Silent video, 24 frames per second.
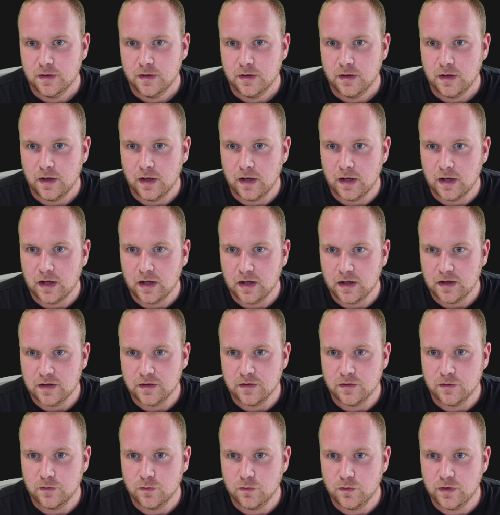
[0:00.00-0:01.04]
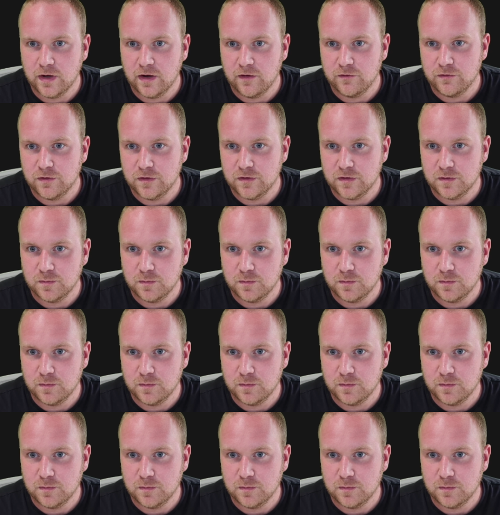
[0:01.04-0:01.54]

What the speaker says: And we have this